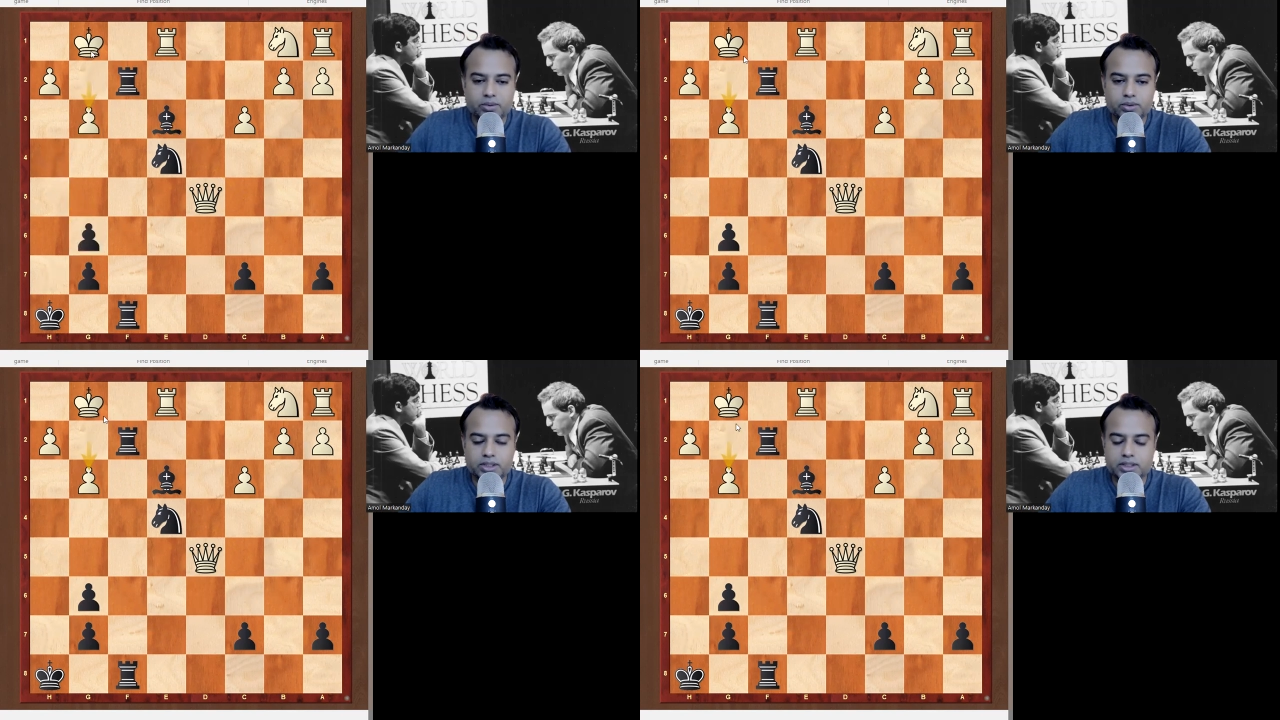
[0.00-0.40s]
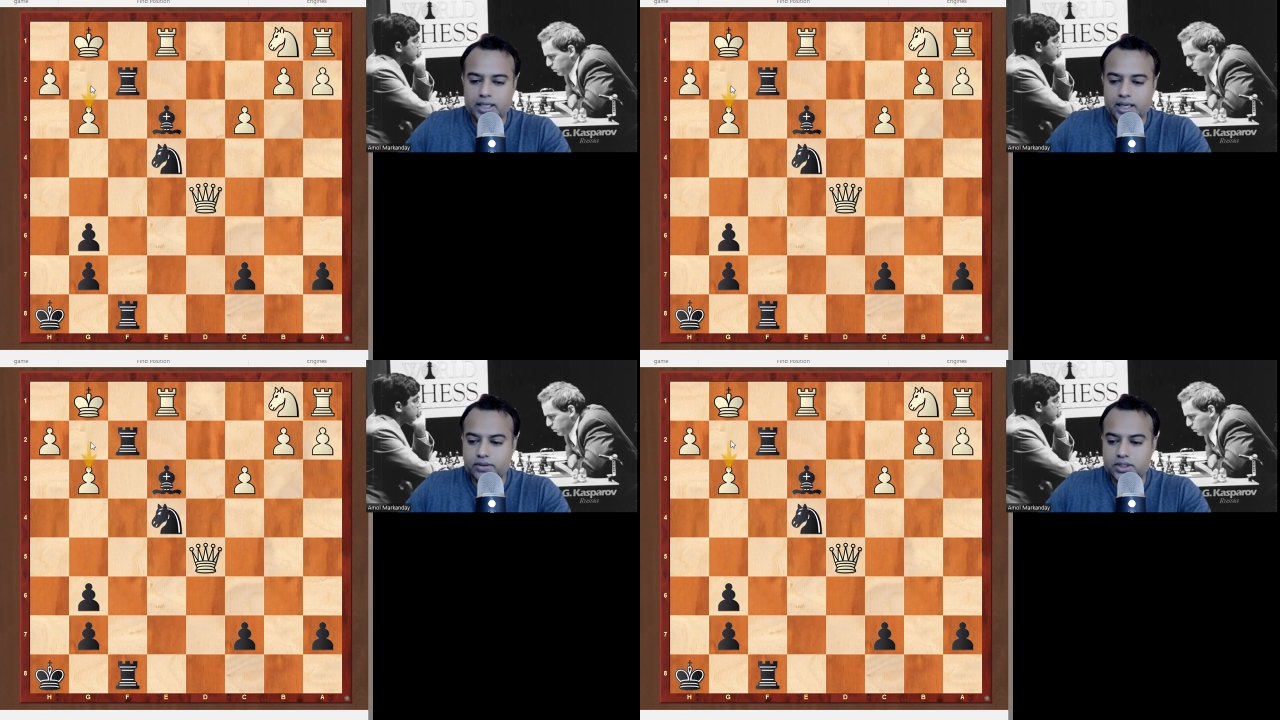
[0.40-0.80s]
to just
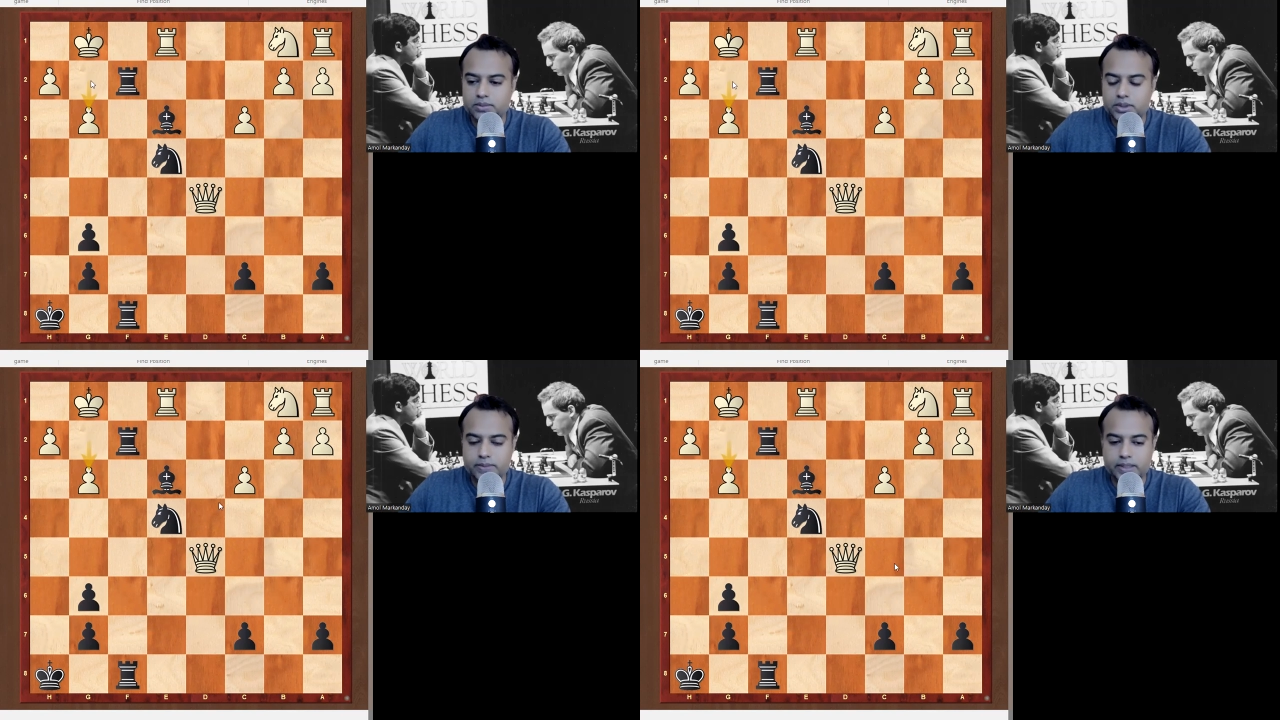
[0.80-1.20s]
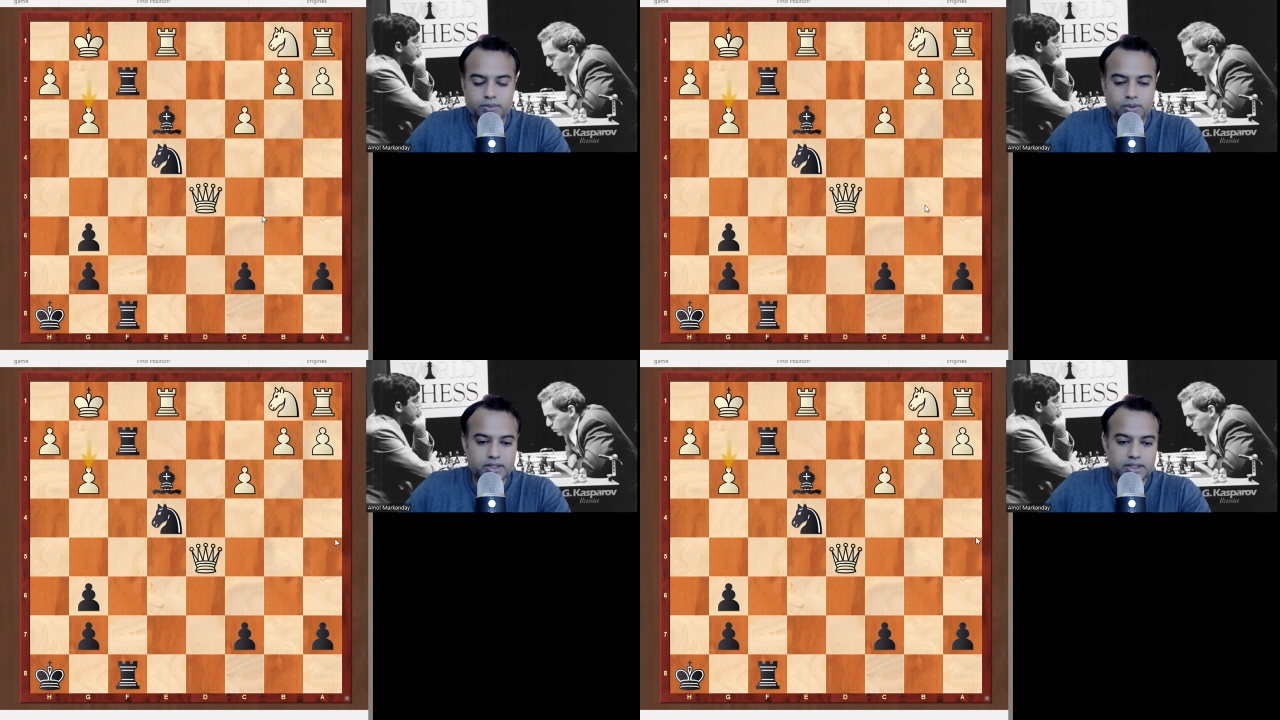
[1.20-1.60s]
have some space
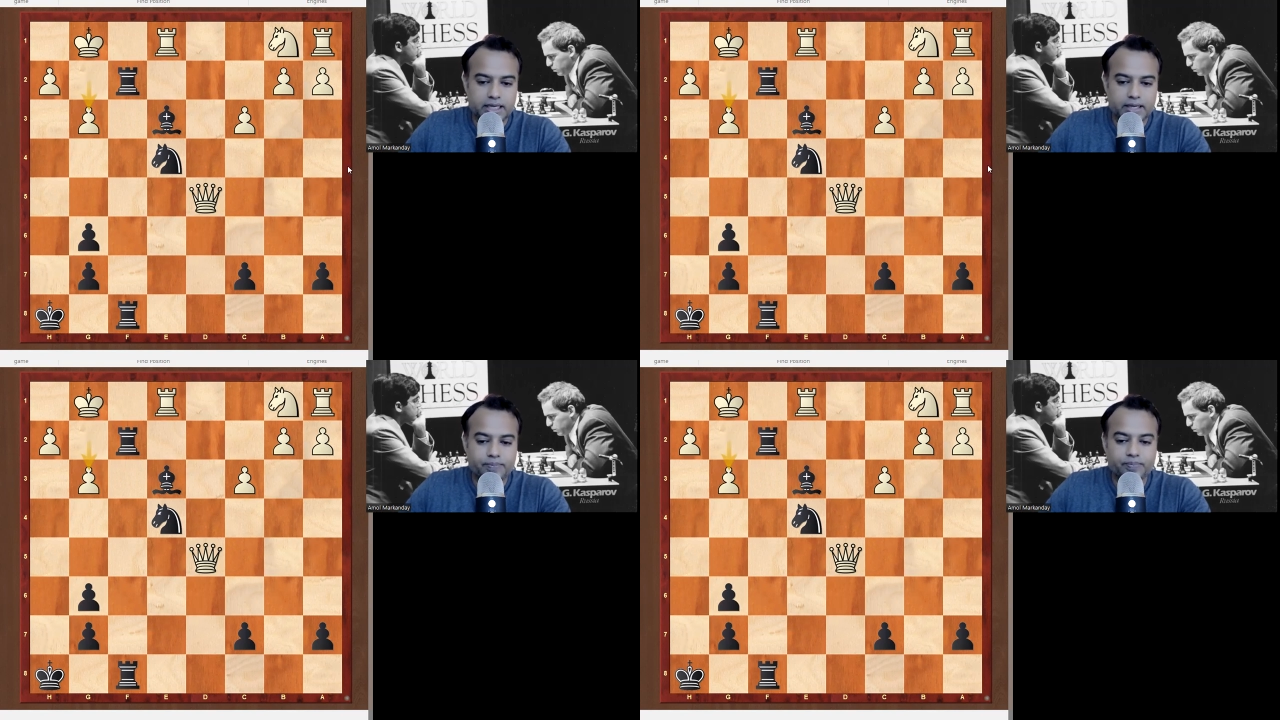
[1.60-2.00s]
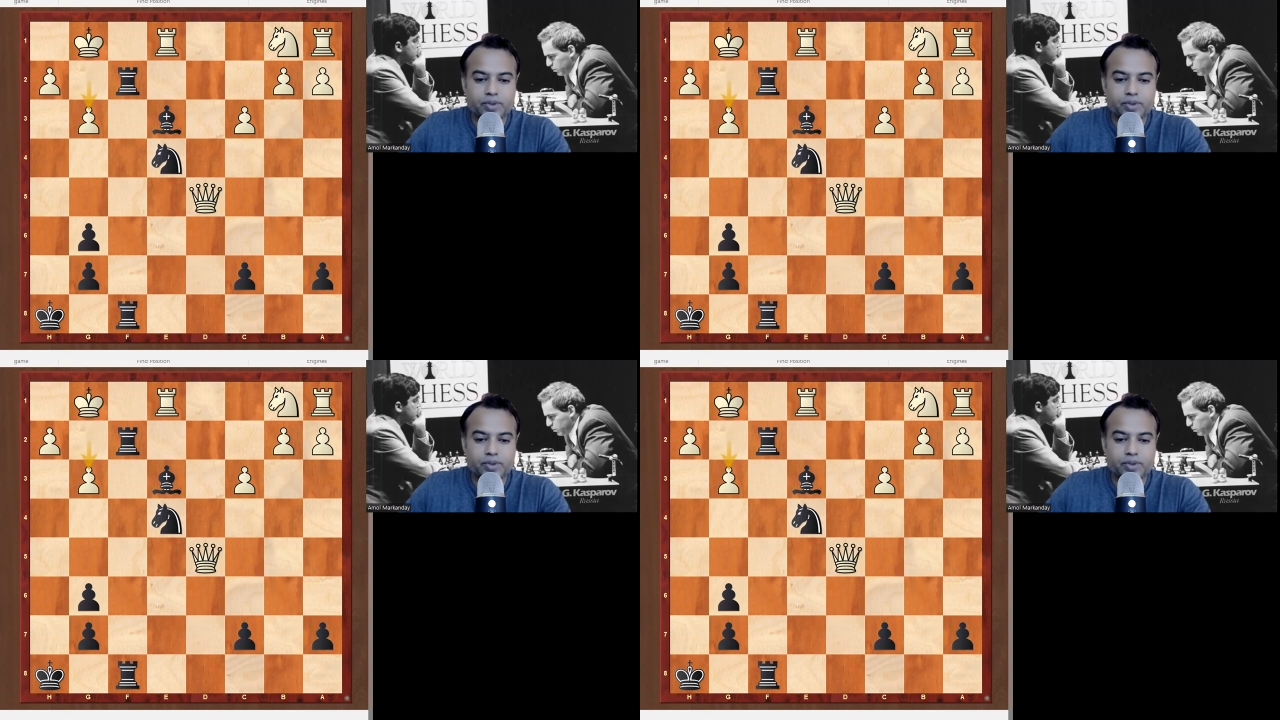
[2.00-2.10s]
for his king.